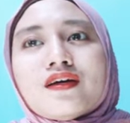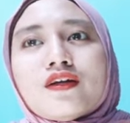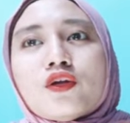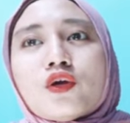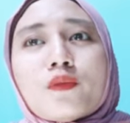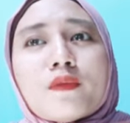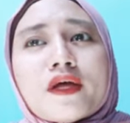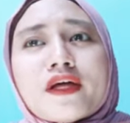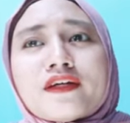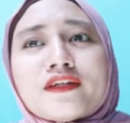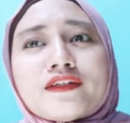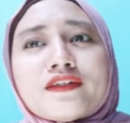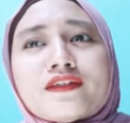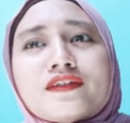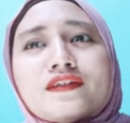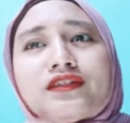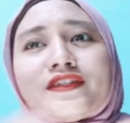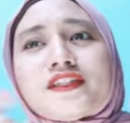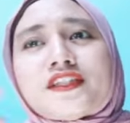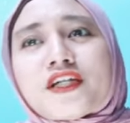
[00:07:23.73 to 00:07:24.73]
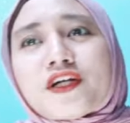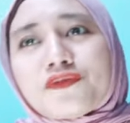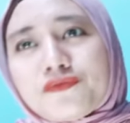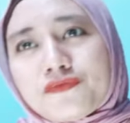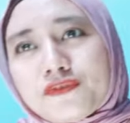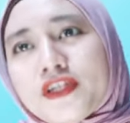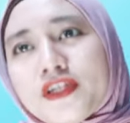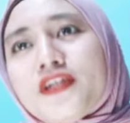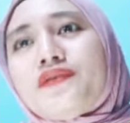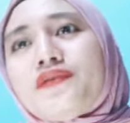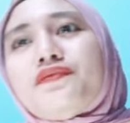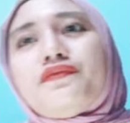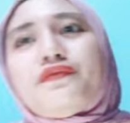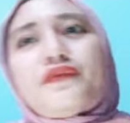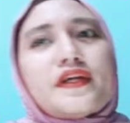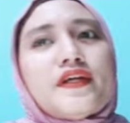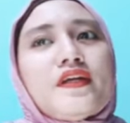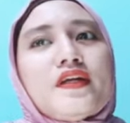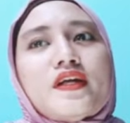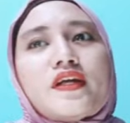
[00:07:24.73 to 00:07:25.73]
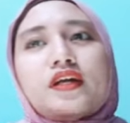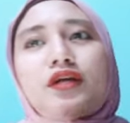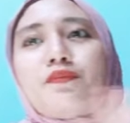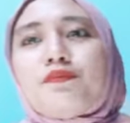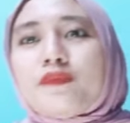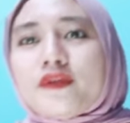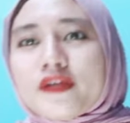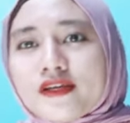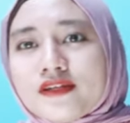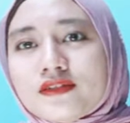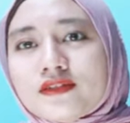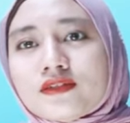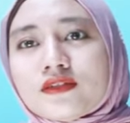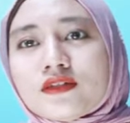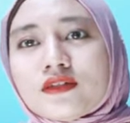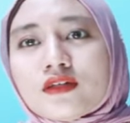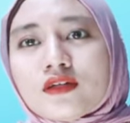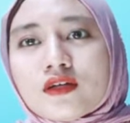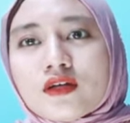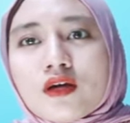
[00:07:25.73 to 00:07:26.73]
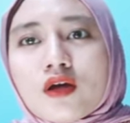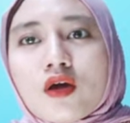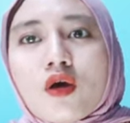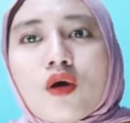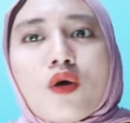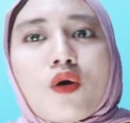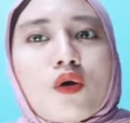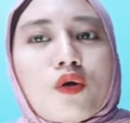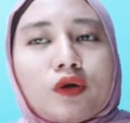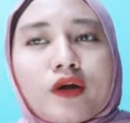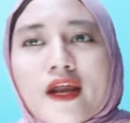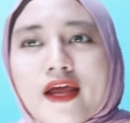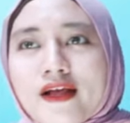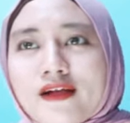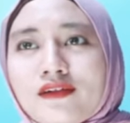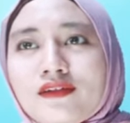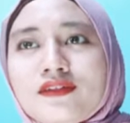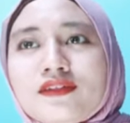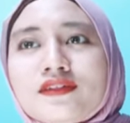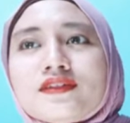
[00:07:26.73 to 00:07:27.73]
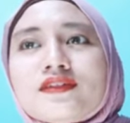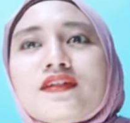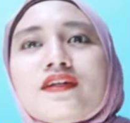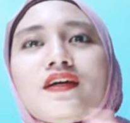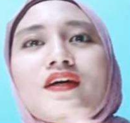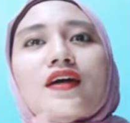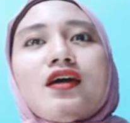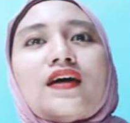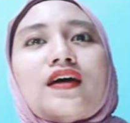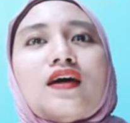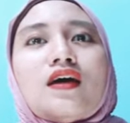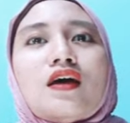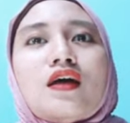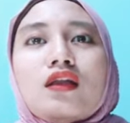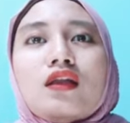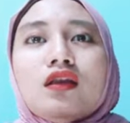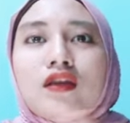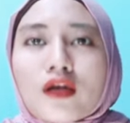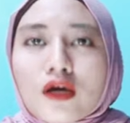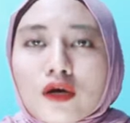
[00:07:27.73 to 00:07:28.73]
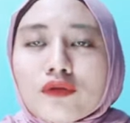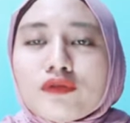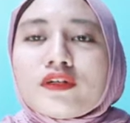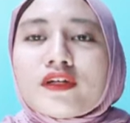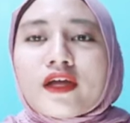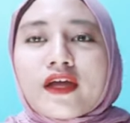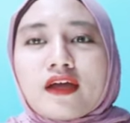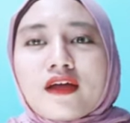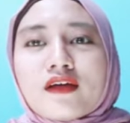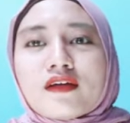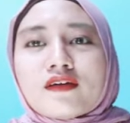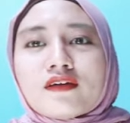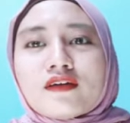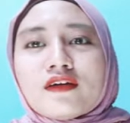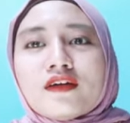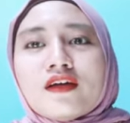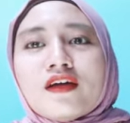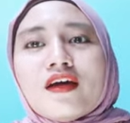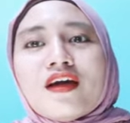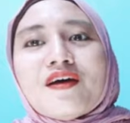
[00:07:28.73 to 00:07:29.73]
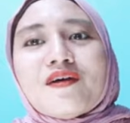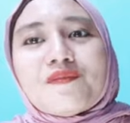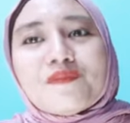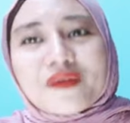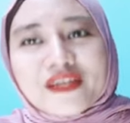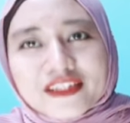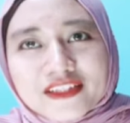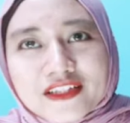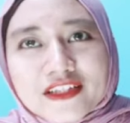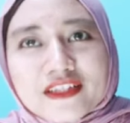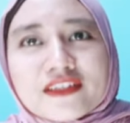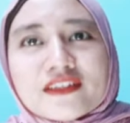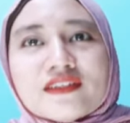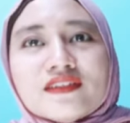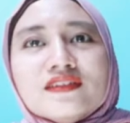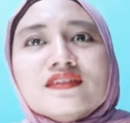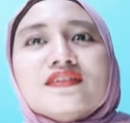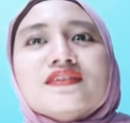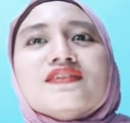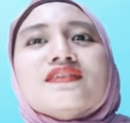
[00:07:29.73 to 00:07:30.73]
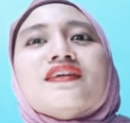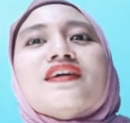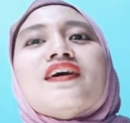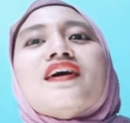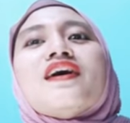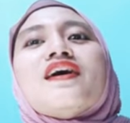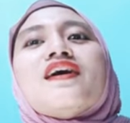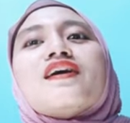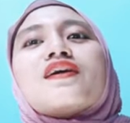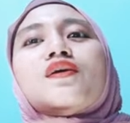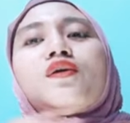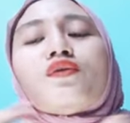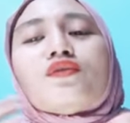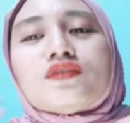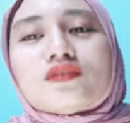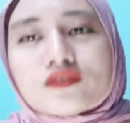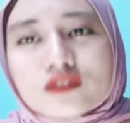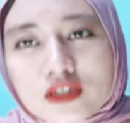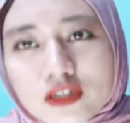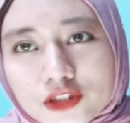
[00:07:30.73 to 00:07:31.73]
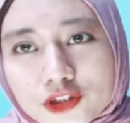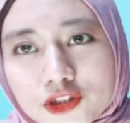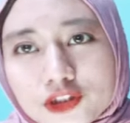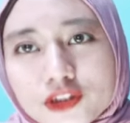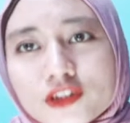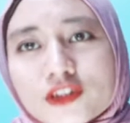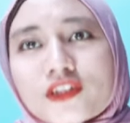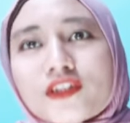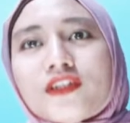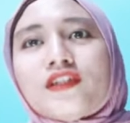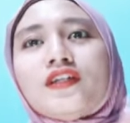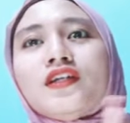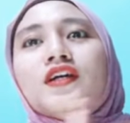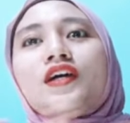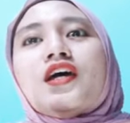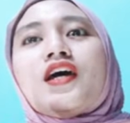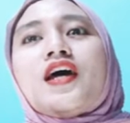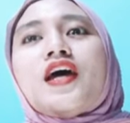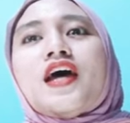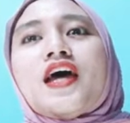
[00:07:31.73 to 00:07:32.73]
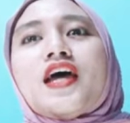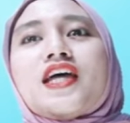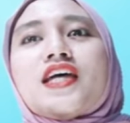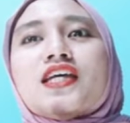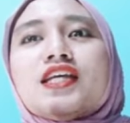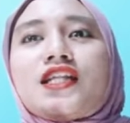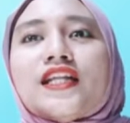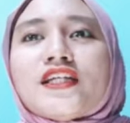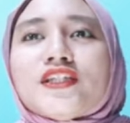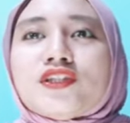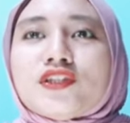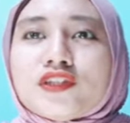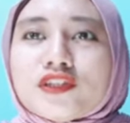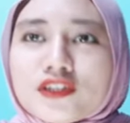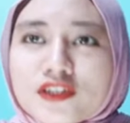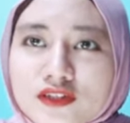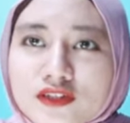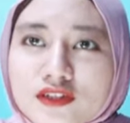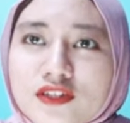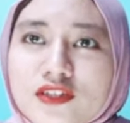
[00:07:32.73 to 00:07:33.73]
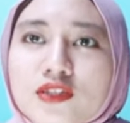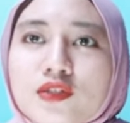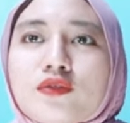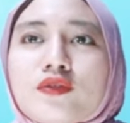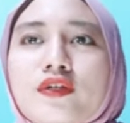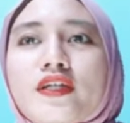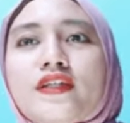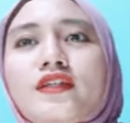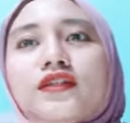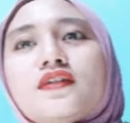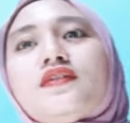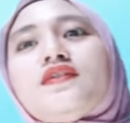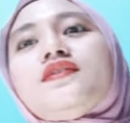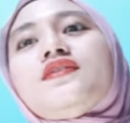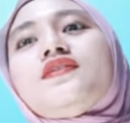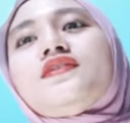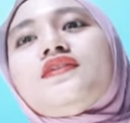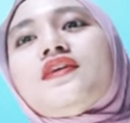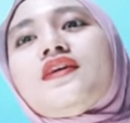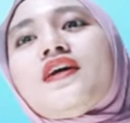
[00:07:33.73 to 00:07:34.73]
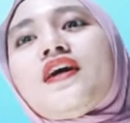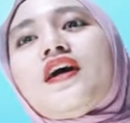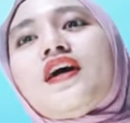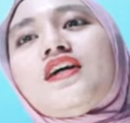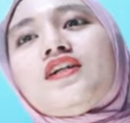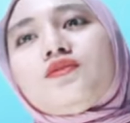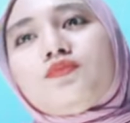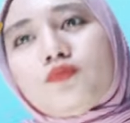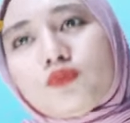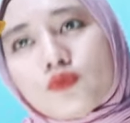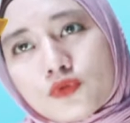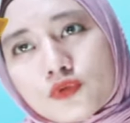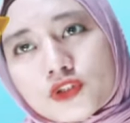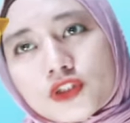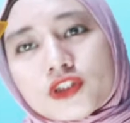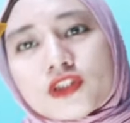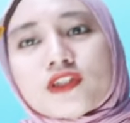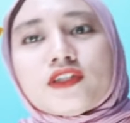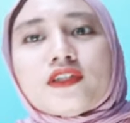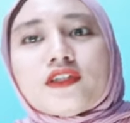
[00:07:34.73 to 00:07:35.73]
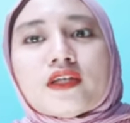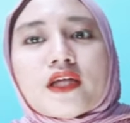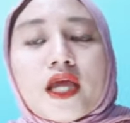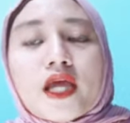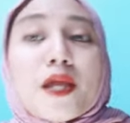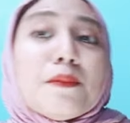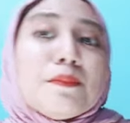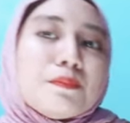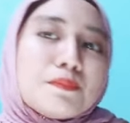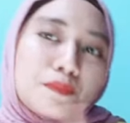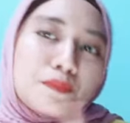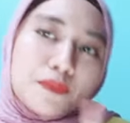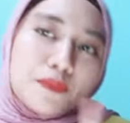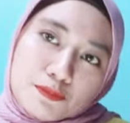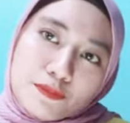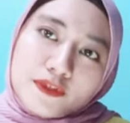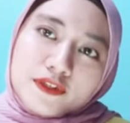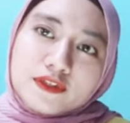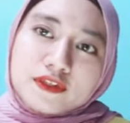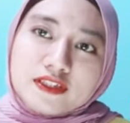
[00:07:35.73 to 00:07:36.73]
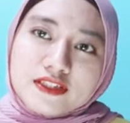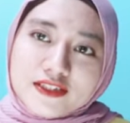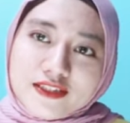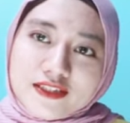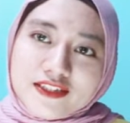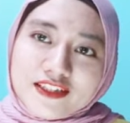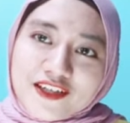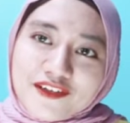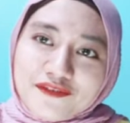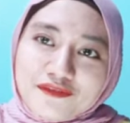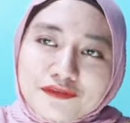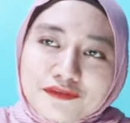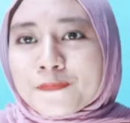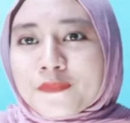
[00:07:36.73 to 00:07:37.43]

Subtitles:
no matter traffic, red airplanes, or else, lawn care, maintenance, construction, electrical generators, explosion, and people itself.